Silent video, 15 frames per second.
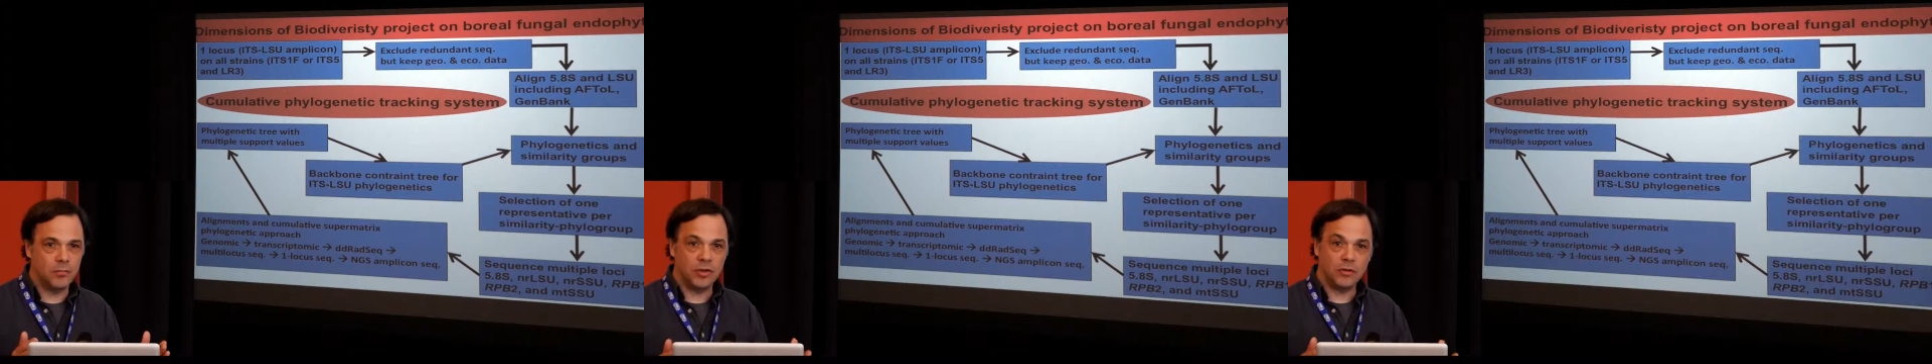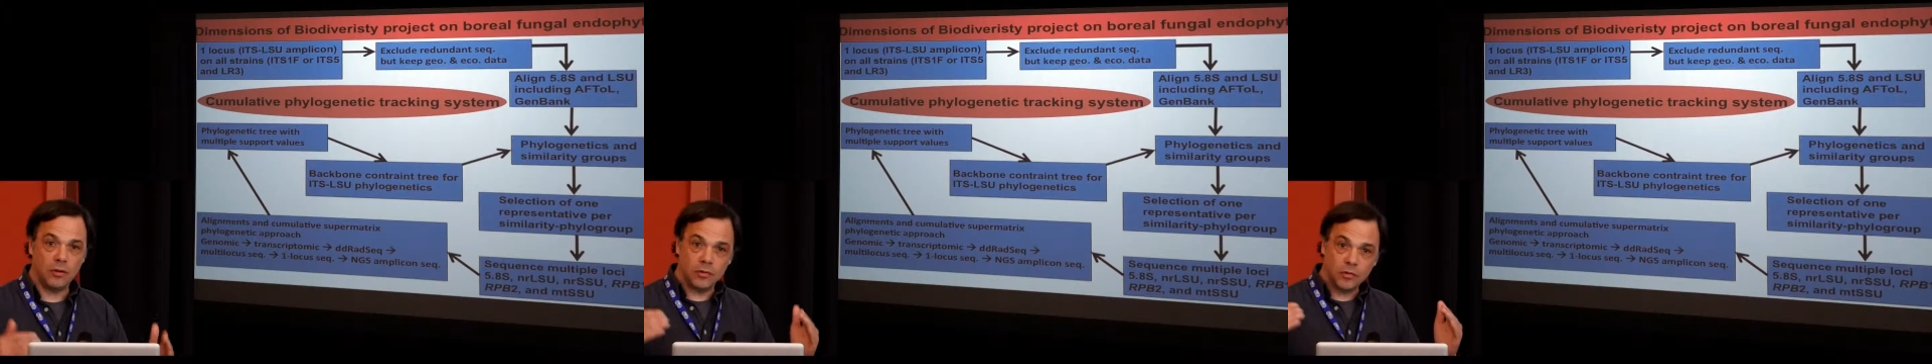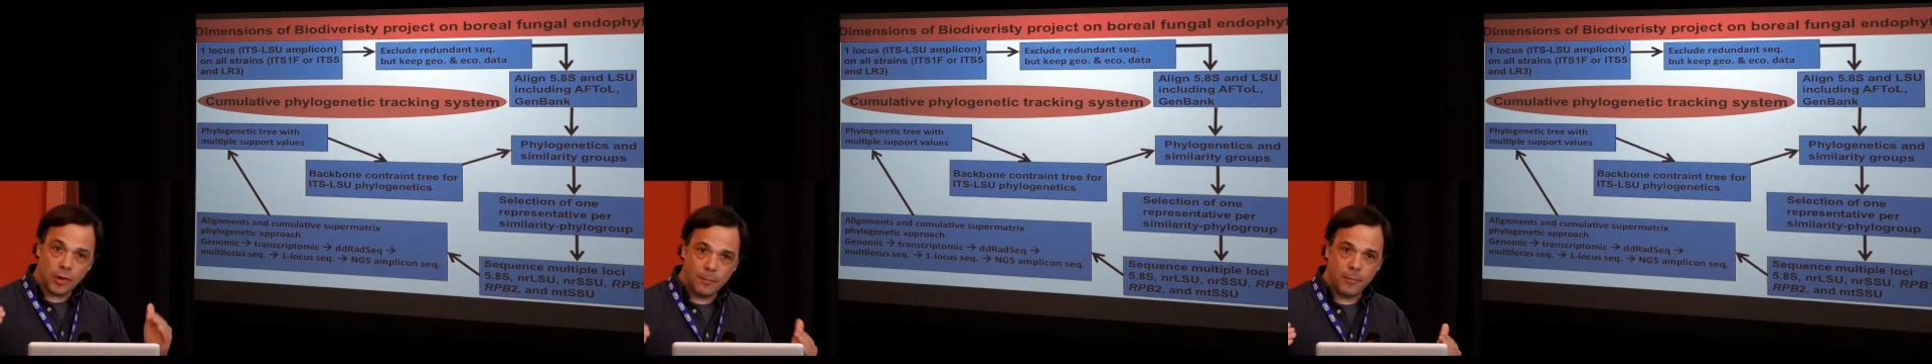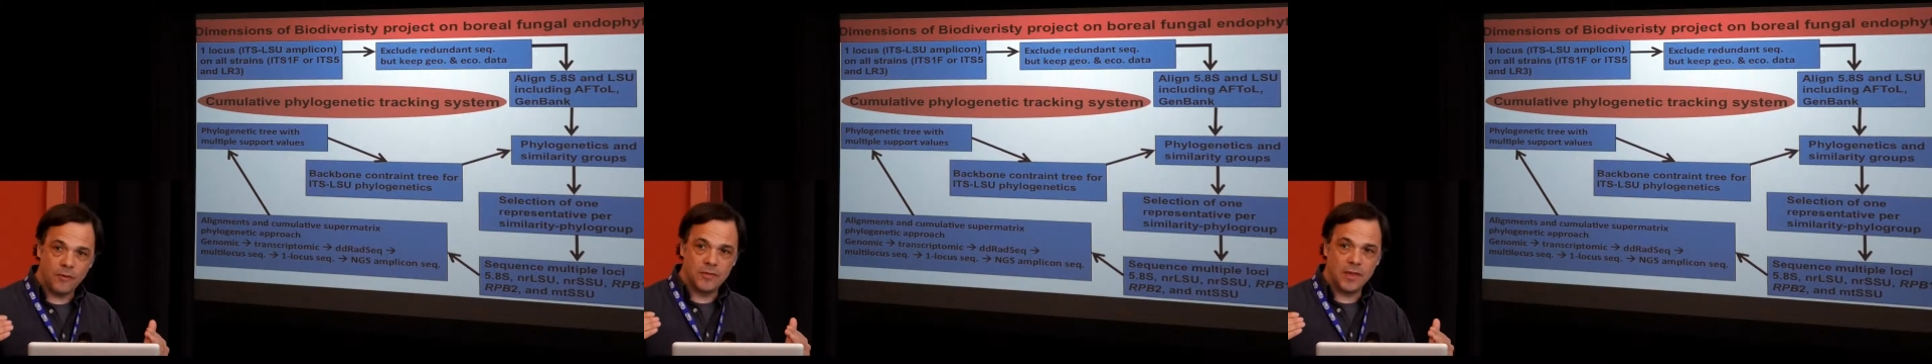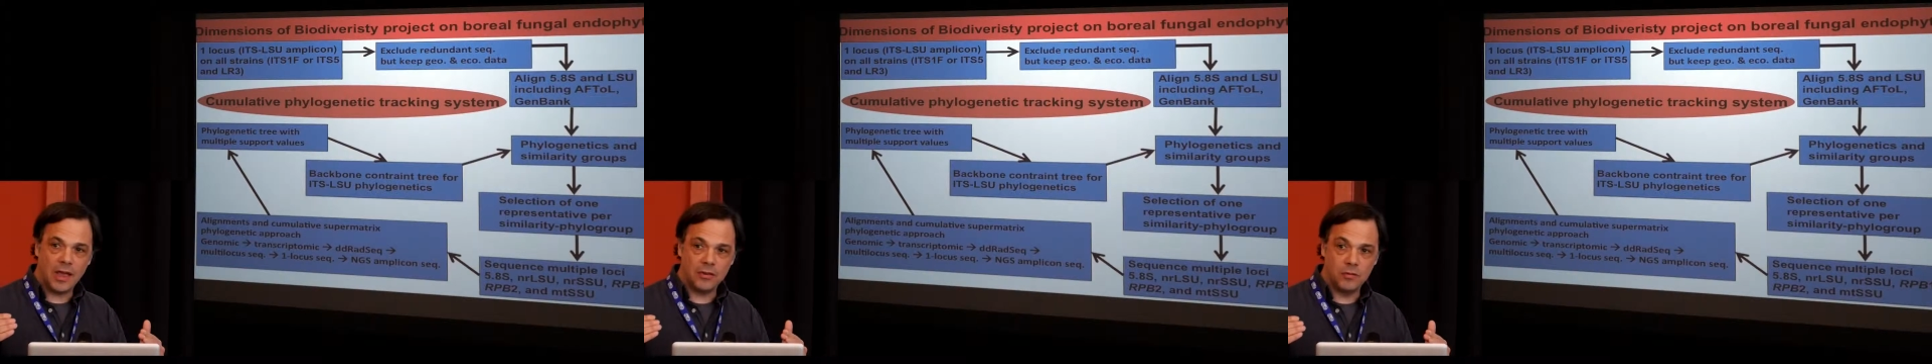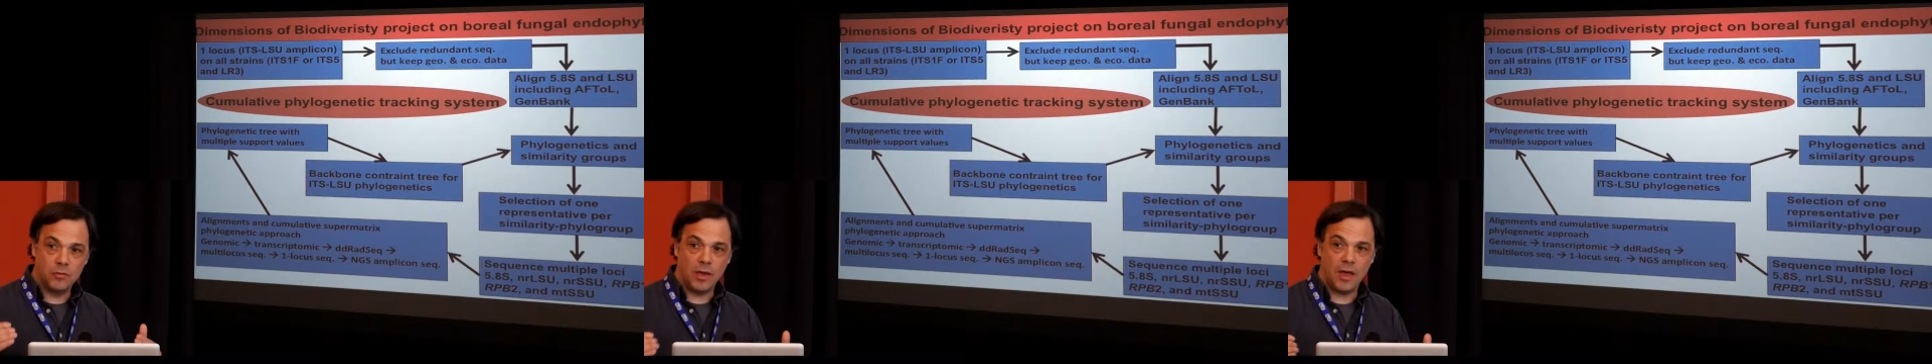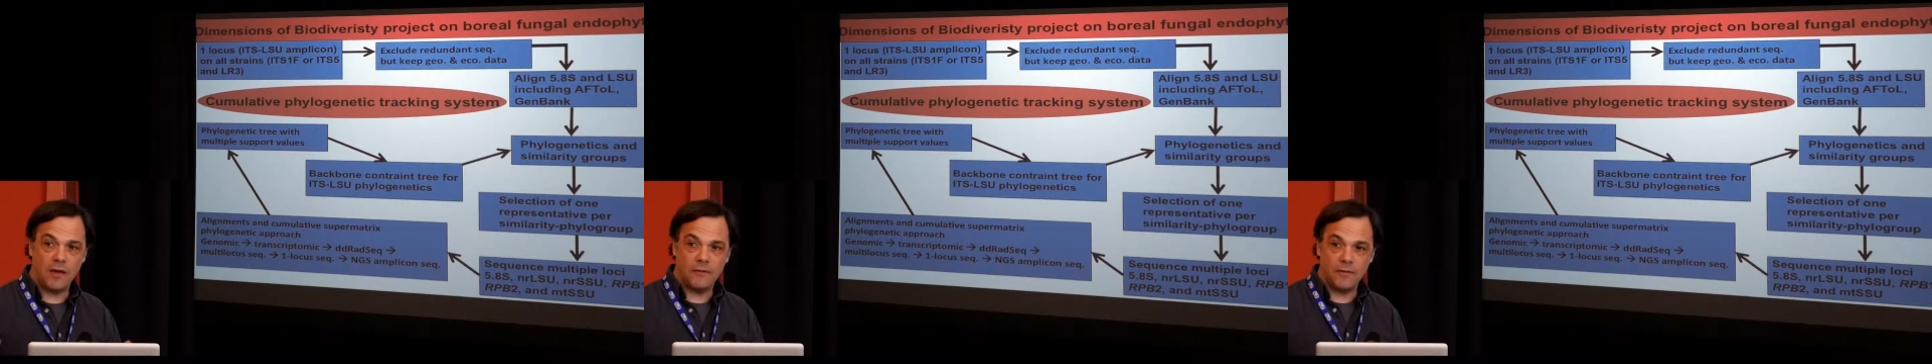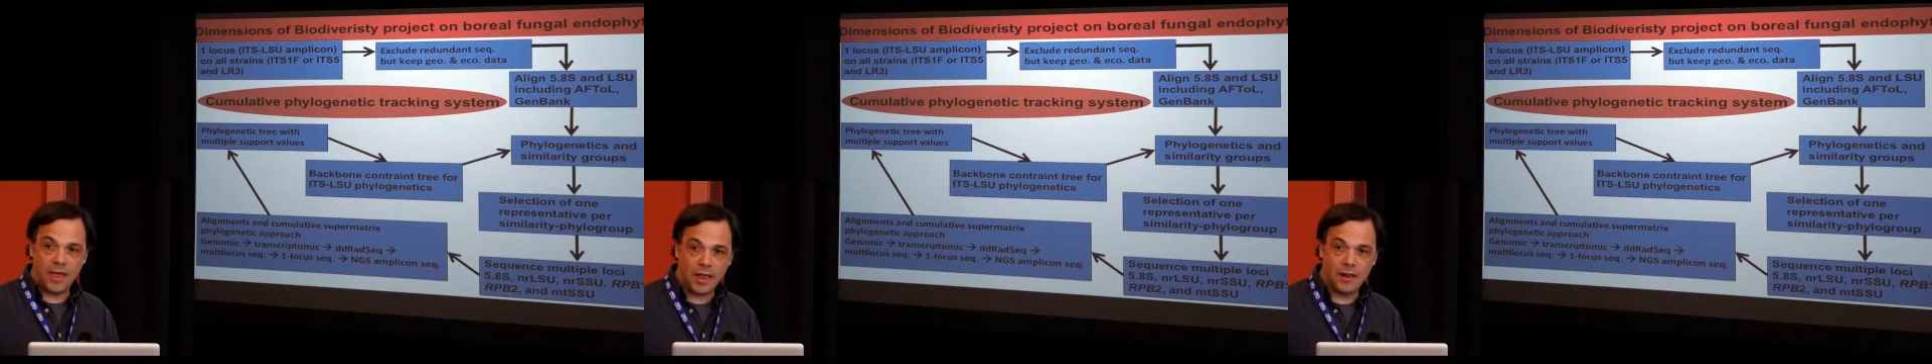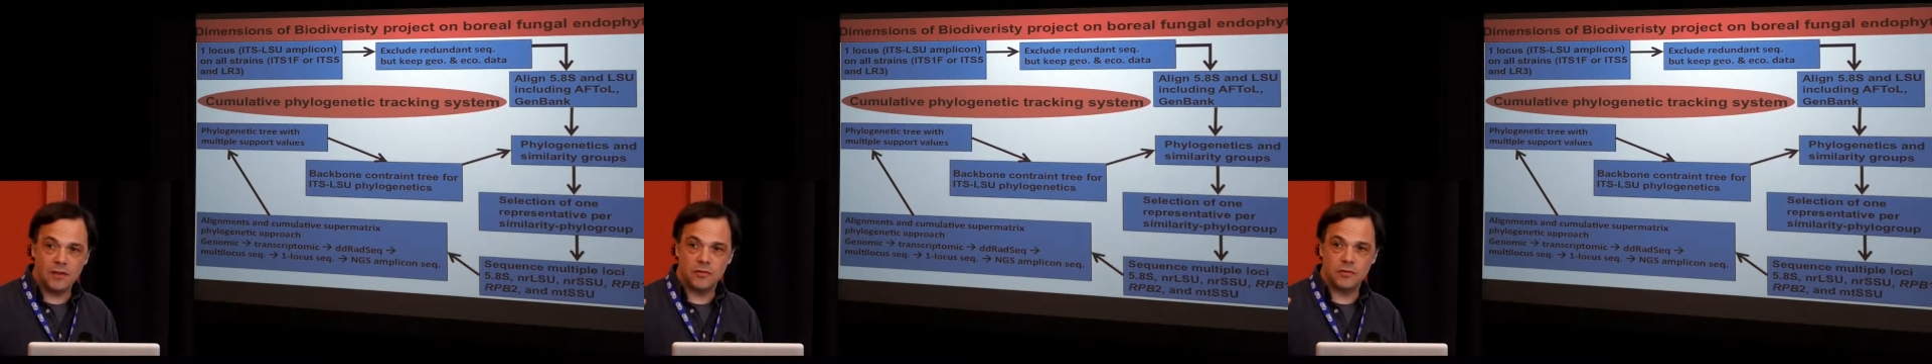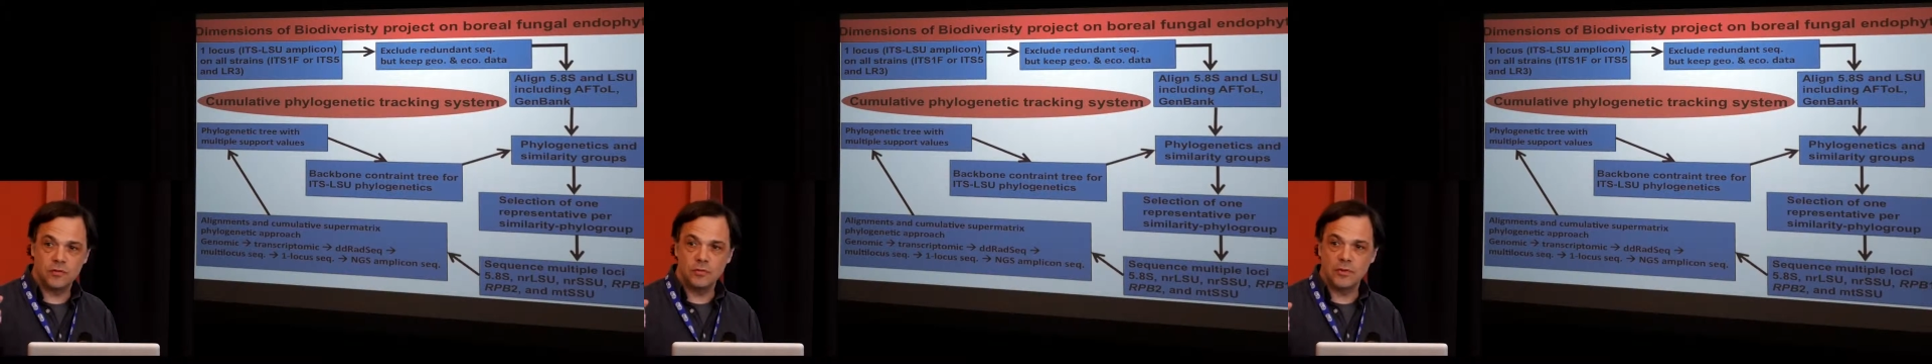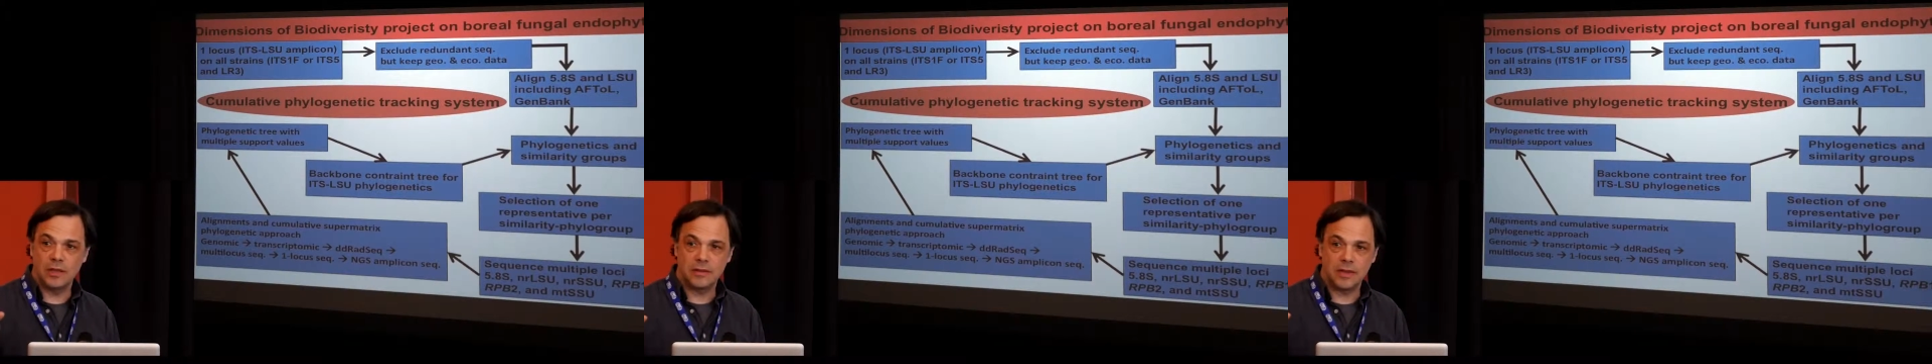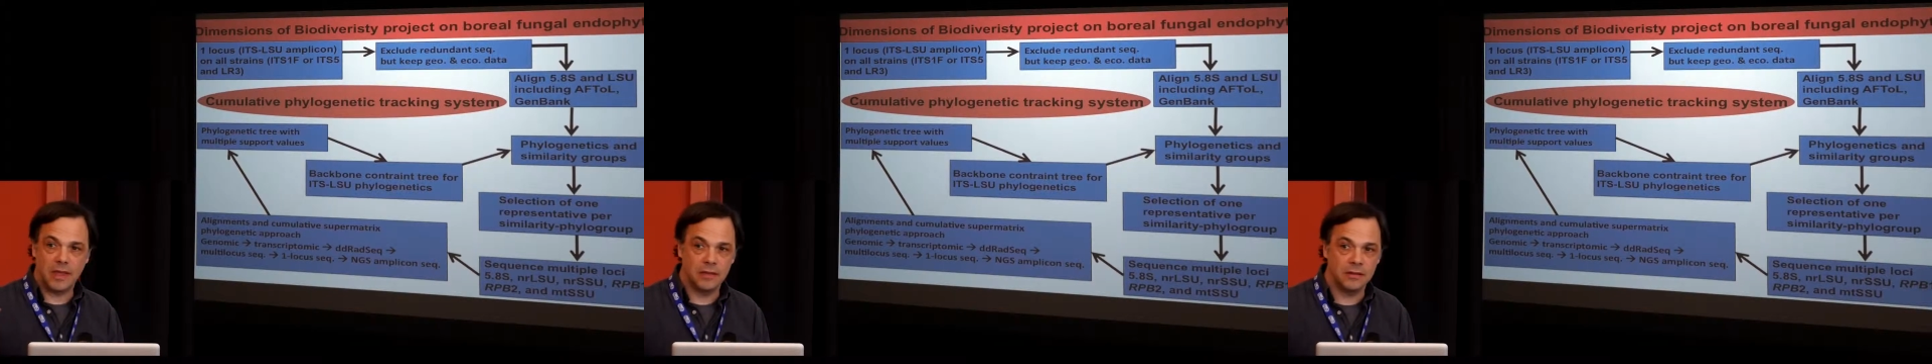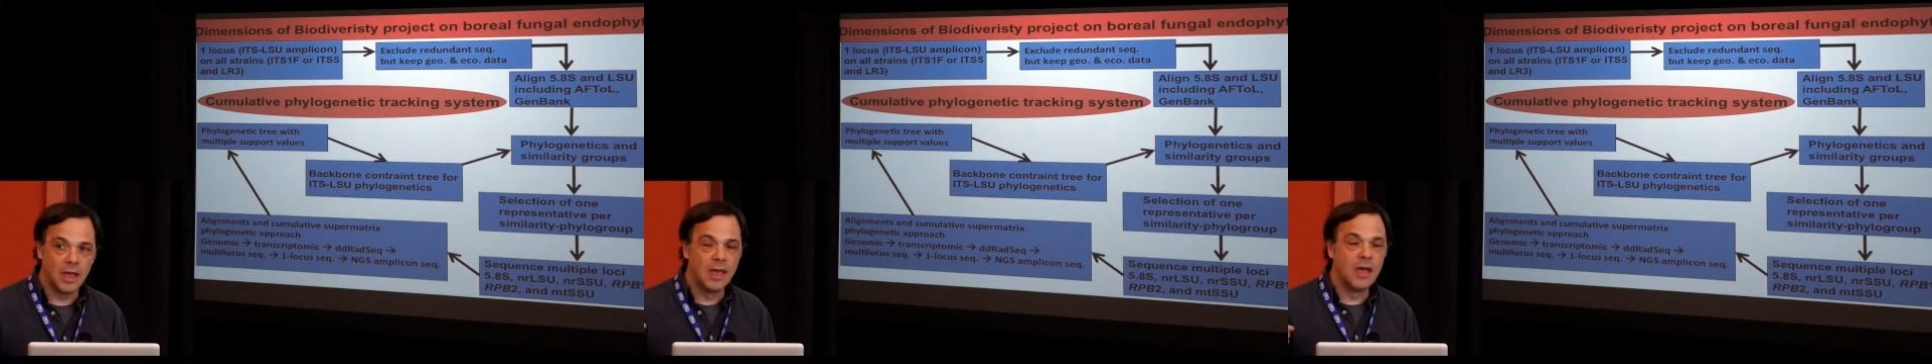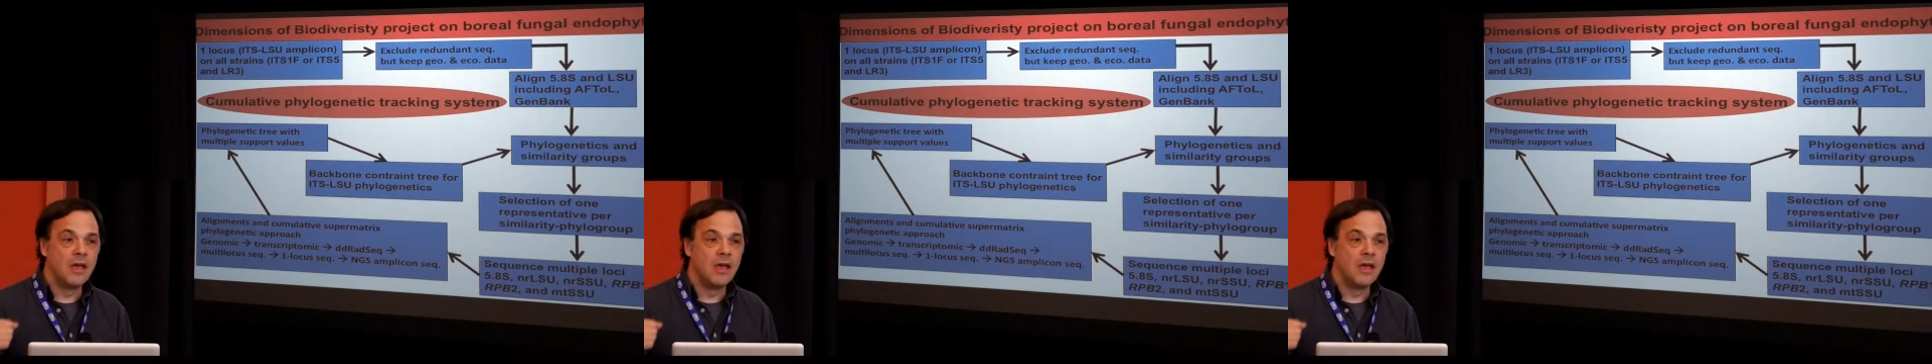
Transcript: But on top of that, you have LSU that can